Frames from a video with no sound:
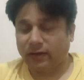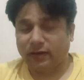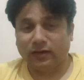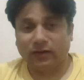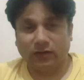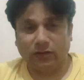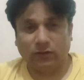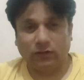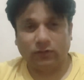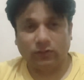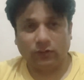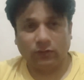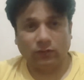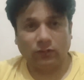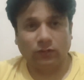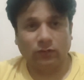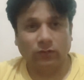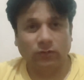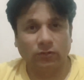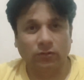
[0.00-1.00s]
need
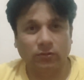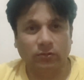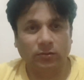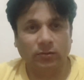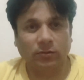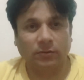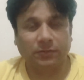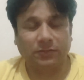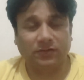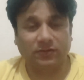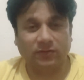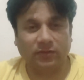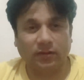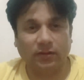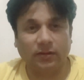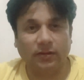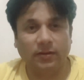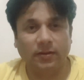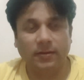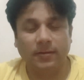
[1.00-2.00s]
to
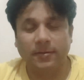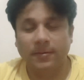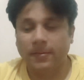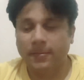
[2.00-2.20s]
present